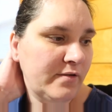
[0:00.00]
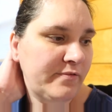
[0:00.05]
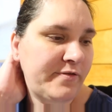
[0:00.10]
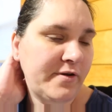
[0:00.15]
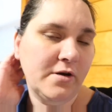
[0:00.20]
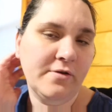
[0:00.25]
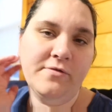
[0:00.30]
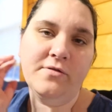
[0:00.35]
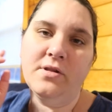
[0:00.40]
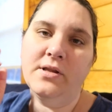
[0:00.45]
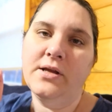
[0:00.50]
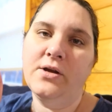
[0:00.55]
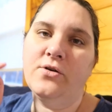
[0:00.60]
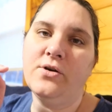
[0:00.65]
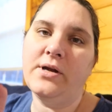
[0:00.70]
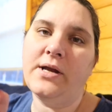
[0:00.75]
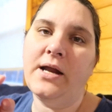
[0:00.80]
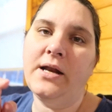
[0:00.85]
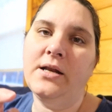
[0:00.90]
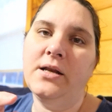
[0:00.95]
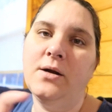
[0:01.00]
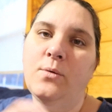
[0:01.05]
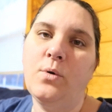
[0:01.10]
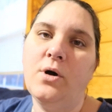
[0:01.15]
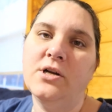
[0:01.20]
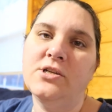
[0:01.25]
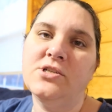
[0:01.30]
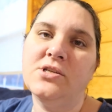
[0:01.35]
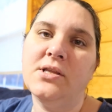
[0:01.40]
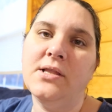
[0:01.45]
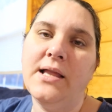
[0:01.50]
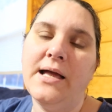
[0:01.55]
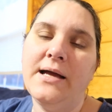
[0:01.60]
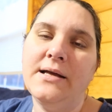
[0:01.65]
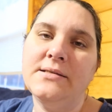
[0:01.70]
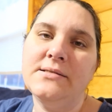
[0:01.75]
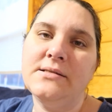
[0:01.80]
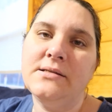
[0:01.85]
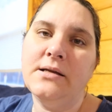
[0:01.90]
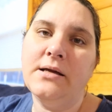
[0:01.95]
Fearfully Created, I watched
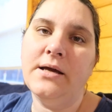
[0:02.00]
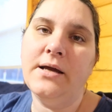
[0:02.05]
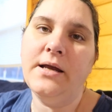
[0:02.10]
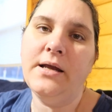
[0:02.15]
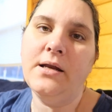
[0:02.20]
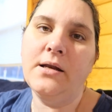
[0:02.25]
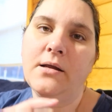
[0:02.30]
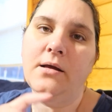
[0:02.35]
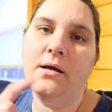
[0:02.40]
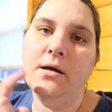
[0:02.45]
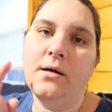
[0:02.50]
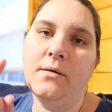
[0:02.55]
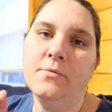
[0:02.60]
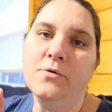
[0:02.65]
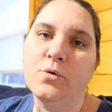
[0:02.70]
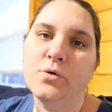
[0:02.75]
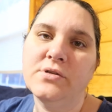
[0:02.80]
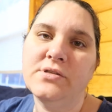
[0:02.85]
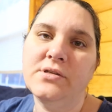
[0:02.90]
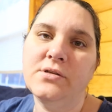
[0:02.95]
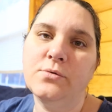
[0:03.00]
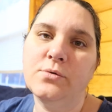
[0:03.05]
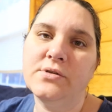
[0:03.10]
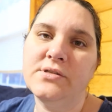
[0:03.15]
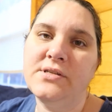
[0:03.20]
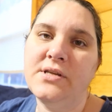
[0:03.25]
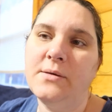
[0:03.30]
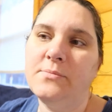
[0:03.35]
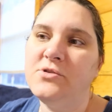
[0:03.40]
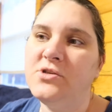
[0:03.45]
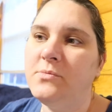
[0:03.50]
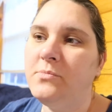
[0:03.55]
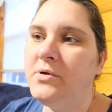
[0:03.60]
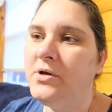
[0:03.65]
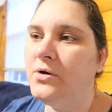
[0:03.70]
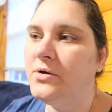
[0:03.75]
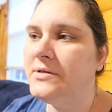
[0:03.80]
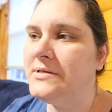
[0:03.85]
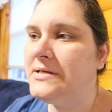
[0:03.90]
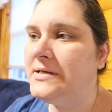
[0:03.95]
last night. Doorstep should
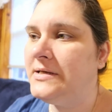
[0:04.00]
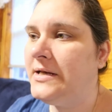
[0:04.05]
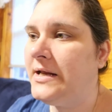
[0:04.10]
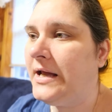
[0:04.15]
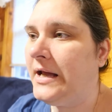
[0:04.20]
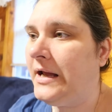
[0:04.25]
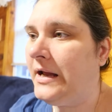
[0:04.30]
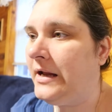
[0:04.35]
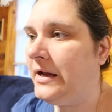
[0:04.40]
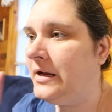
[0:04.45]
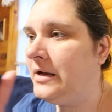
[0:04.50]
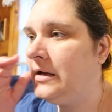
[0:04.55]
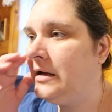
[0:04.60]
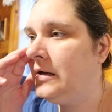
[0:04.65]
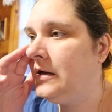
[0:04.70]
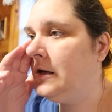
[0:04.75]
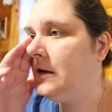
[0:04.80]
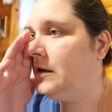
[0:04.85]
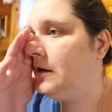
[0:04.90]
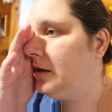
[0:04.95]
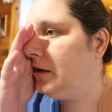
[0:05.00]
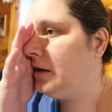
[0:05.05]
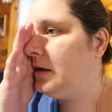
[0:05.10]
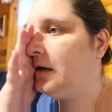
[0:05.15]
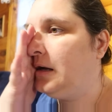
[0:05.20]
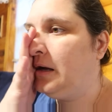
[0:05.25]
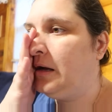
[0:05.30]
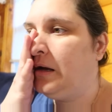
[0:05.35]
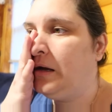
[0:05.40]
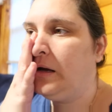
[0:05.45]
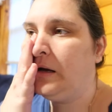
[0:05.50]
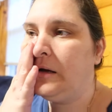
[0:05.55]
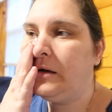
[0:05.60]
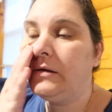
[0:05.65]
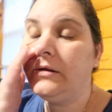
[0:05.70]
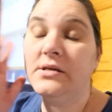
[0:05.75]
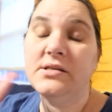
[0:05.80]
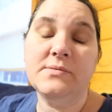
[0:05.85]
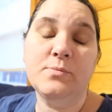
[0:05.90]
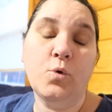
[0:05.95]
be on today.
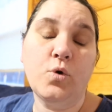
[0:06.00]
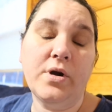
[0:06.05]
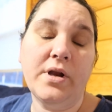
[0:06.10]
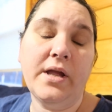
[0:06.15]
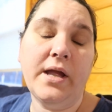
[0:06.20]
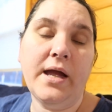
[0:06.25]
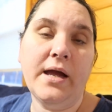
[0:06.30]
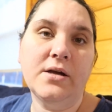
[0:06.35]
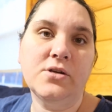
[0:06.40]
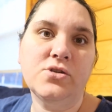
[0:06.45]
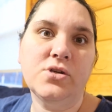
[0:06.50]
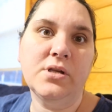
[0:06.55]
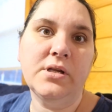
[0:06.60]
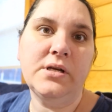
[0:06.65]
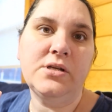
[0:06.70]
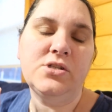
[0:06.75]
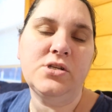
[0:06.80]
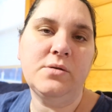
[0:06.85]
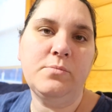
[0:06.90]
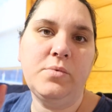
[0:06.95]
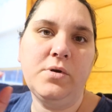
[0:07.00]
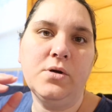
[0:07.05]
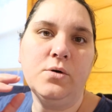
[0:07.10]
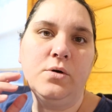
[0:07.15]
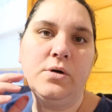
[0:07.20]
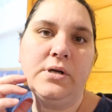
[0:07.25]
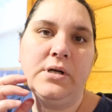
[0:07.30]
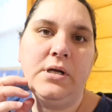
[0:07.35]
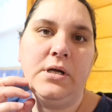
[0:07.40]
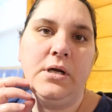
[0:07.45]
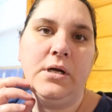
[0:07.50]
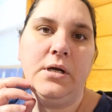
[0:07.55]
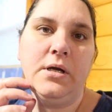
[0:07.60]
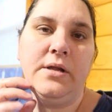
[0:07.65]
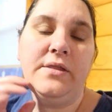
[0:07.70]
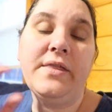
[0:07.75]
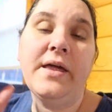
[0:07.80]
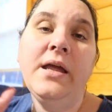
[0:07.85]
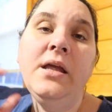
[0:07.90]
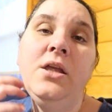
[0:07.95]
This morning, actually, should be on.
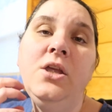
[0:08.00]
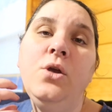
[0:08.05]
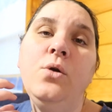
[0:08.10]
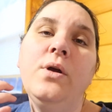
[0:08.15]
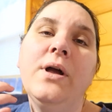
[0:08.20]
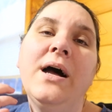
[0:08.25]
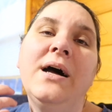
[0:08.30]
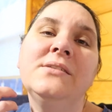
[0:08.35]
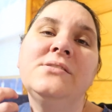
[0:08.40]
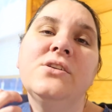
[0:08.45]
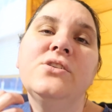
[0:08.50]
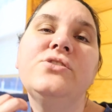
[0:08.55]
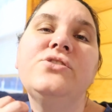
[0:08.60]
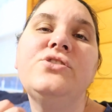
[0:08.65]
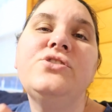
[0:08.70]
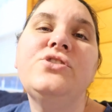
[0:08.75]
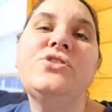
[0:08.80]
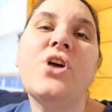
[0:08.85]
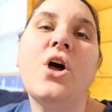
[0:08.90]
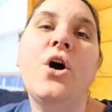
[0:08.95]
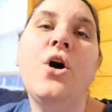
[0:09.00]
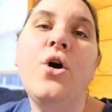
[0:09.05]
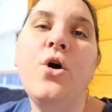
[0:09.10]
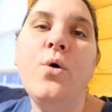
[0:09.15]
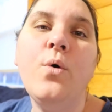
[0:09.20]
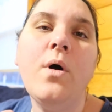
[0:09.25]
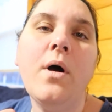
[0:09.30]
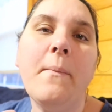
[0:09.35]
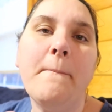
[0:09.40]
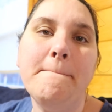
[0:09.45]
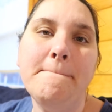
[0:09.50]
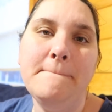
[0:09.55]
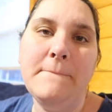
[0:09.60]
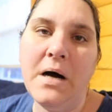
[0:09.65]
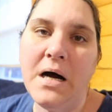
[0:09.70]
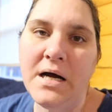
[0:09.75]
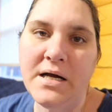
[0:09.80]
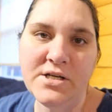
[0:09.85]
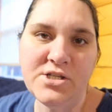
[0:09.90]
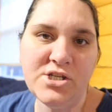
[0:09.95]
Thank you guys so
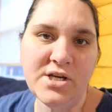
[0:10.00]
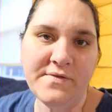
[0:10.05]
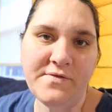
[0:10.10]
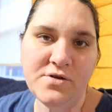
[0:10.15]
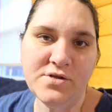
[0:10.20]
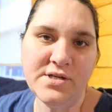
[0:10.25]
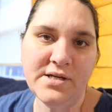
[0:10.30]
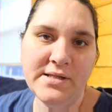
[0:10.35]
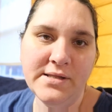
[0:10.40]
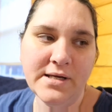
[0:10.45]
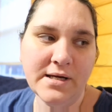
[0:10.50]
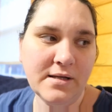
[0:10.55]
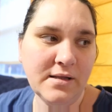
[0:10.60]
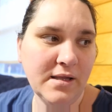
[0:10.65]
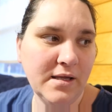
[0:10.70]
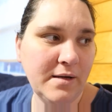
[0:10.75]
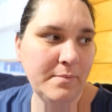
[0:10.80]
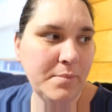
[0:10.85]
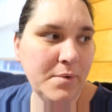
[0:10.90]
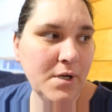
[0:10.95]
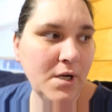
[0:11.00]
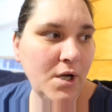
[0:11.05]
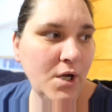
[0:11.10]
much. If you've seen that clip